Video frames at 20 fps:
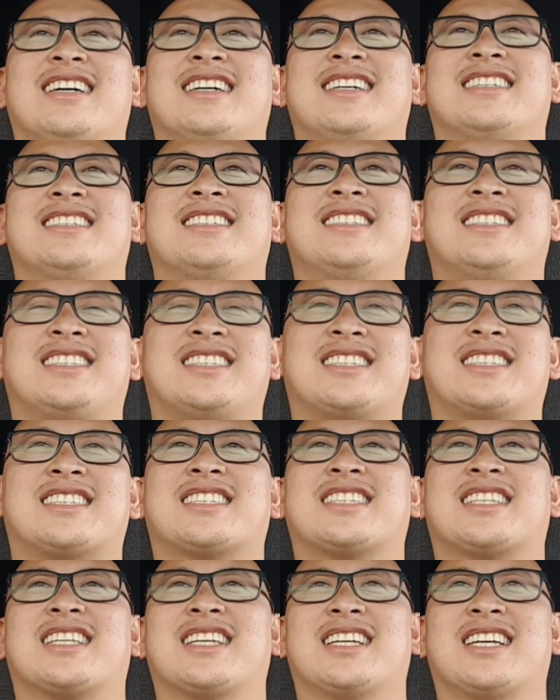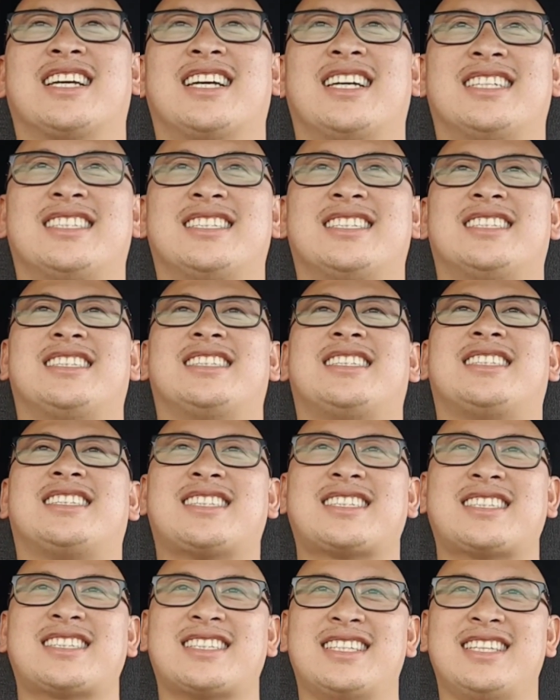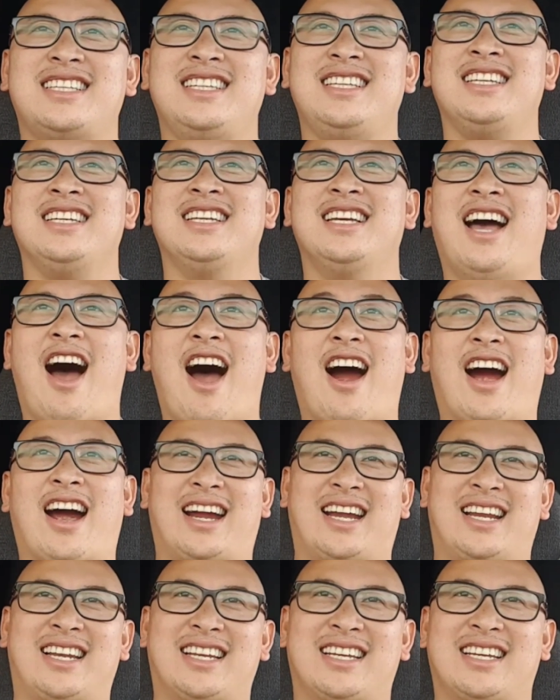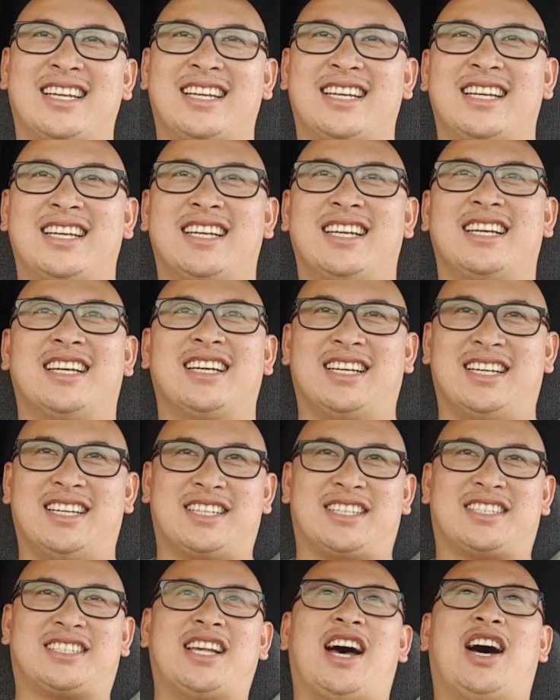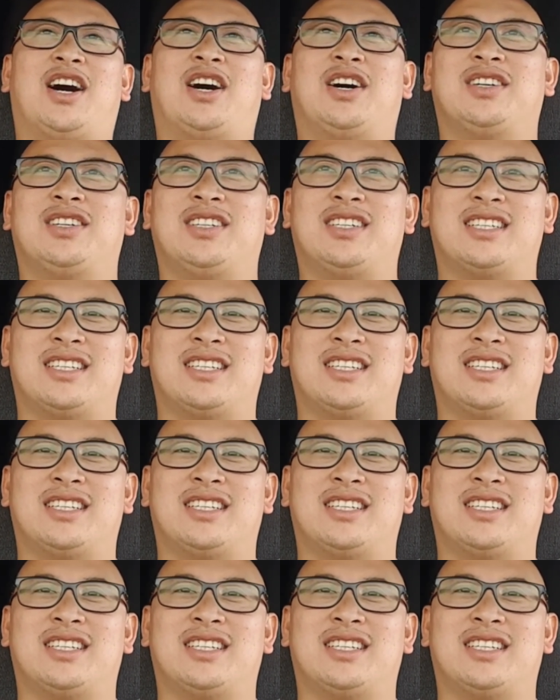oh, what are you gonna talk about today? What are you gonna talk about today? All right. So,